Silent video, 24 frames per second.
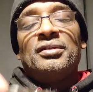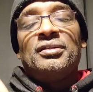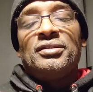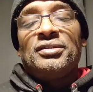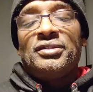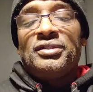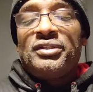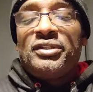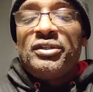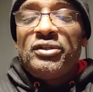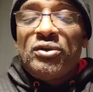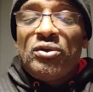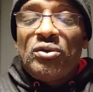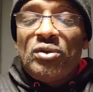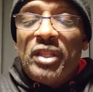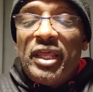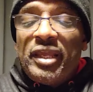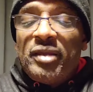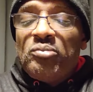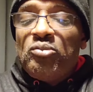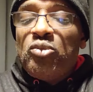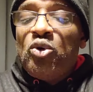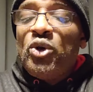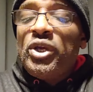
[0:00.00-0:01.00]
Still don't like
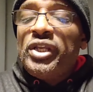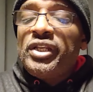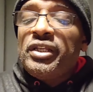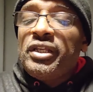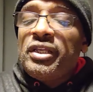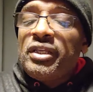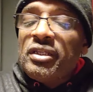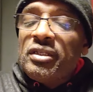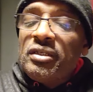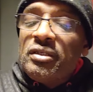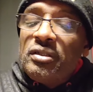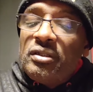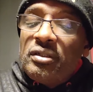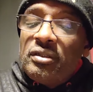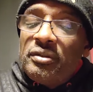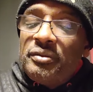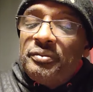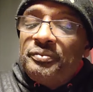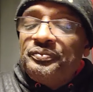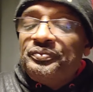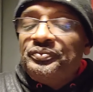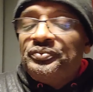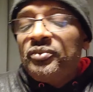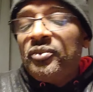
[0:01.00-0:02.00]
pointing
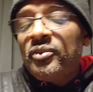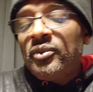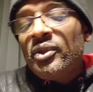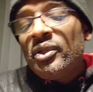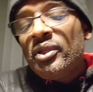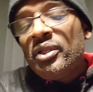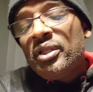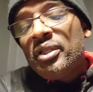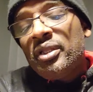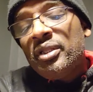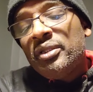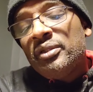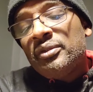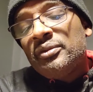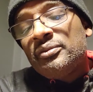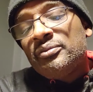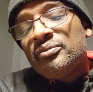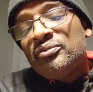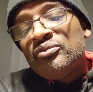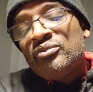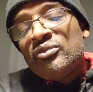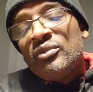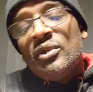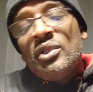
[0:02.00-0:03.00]

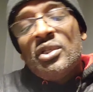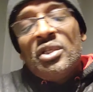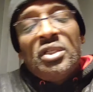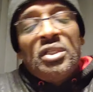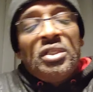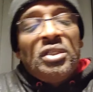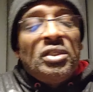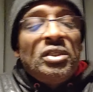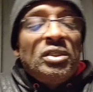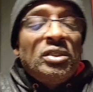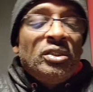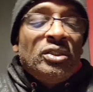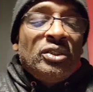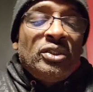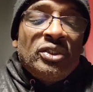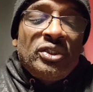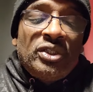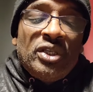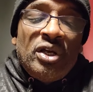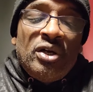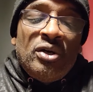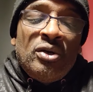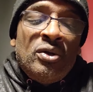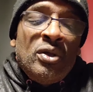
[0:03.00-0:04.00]
it.
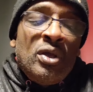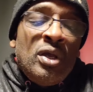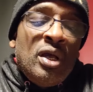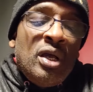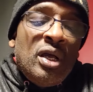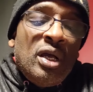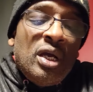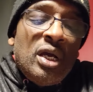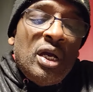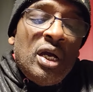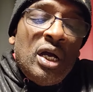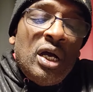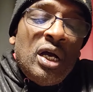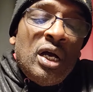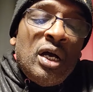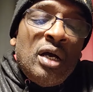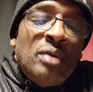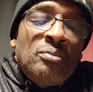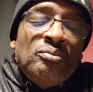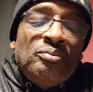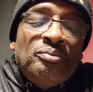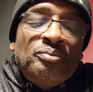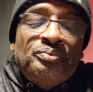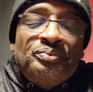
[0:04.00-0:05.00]
So,
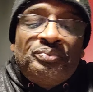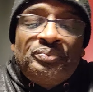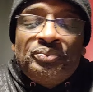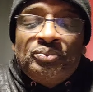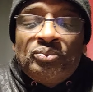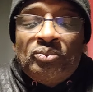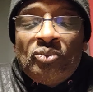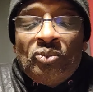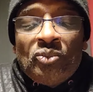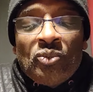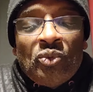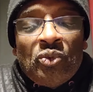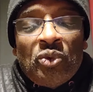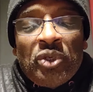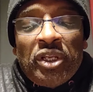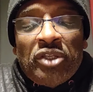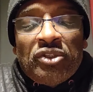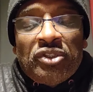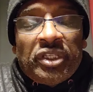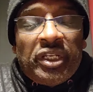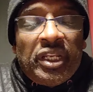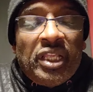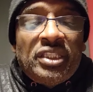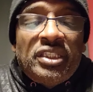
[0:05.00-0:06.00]
um, what else
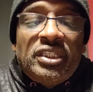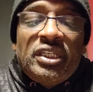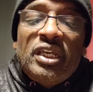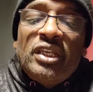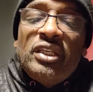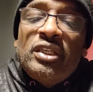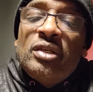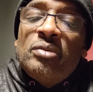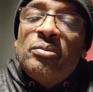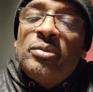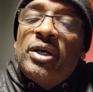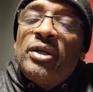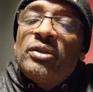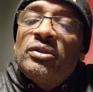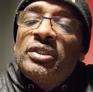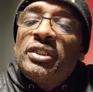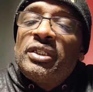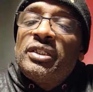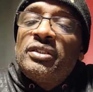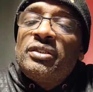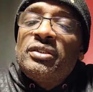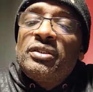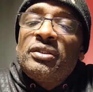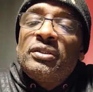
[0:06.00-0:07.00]
can I tell you about
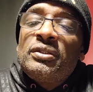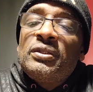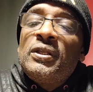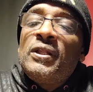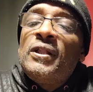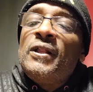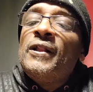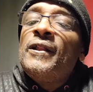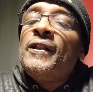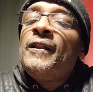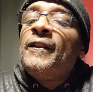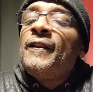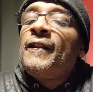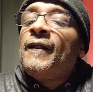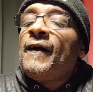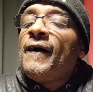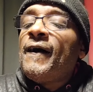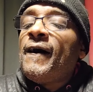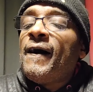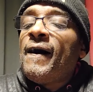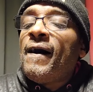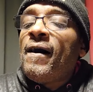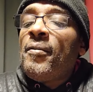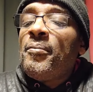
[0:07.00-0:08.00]
this?
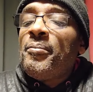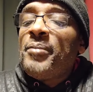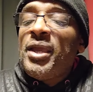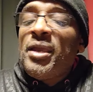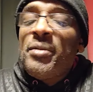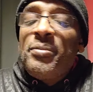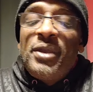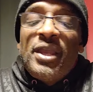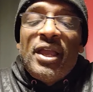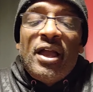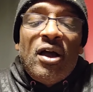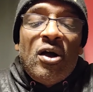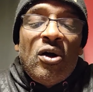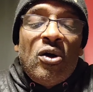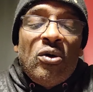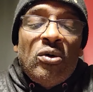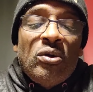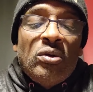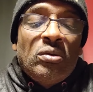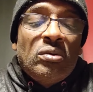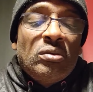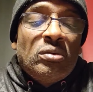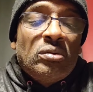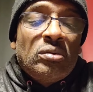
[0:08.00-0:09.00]
Uh, maybe I'll
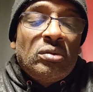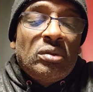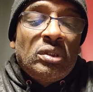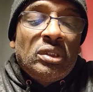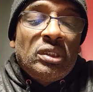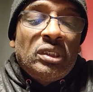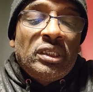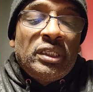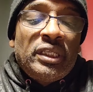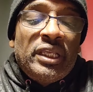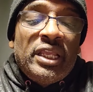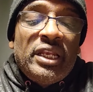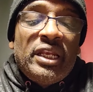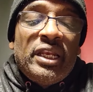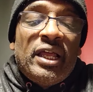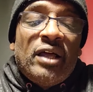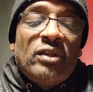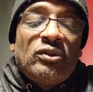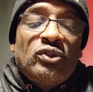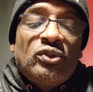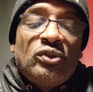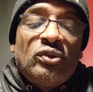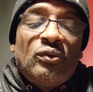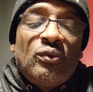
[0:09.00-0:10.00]
get it
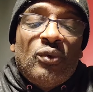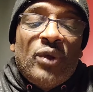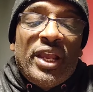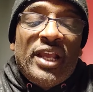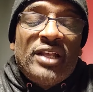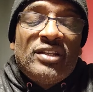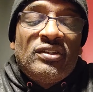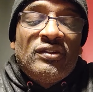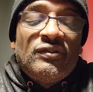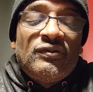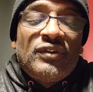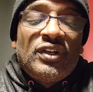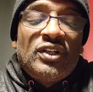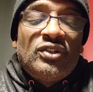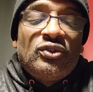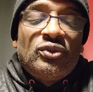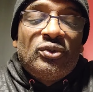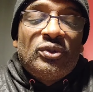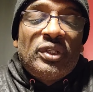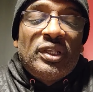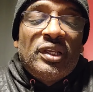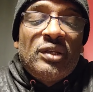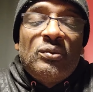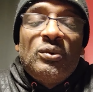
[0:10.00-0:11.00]
out to the range
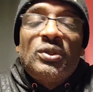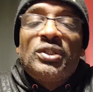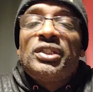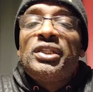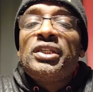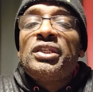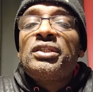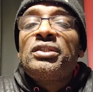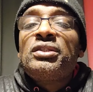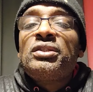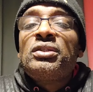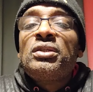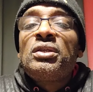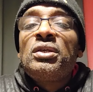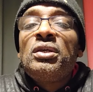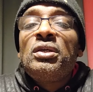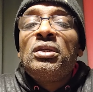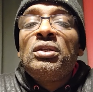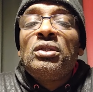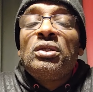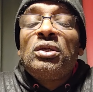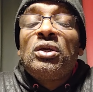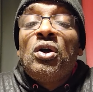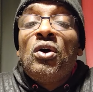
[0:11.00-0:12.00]
eventually with this
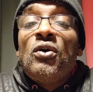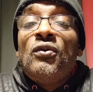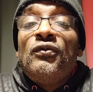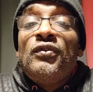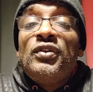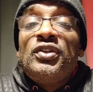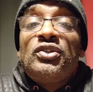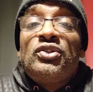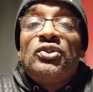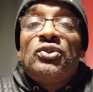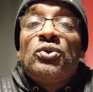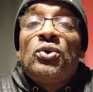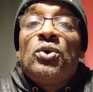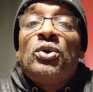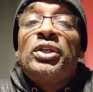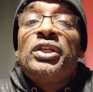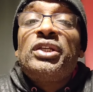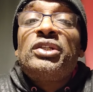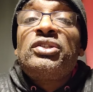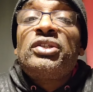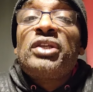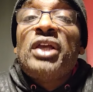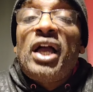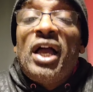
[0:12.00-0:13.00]
COVID
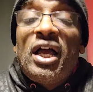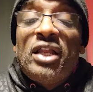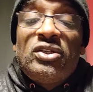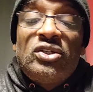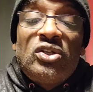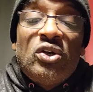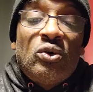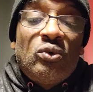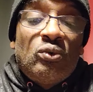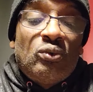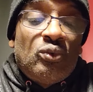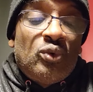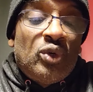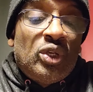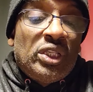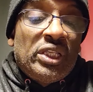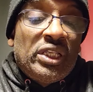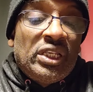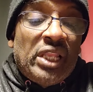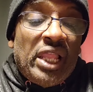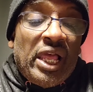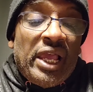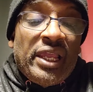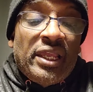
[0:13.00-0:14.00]
shortage. I don't really
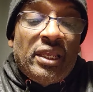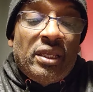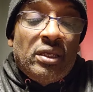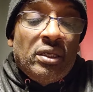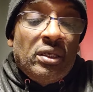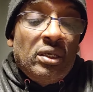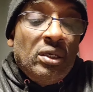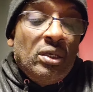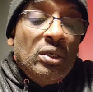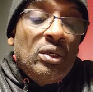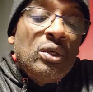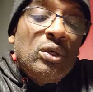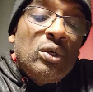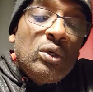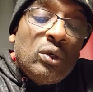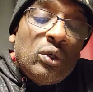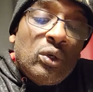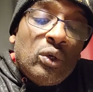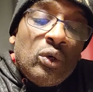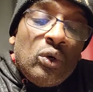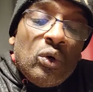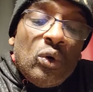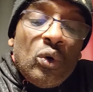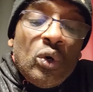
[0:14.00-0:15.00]
like
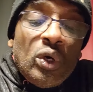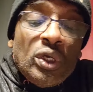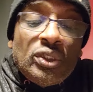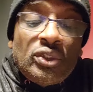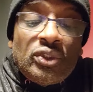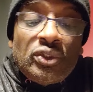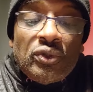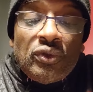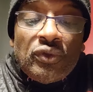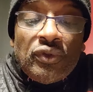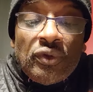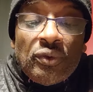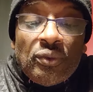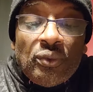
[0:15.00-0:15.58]
going to the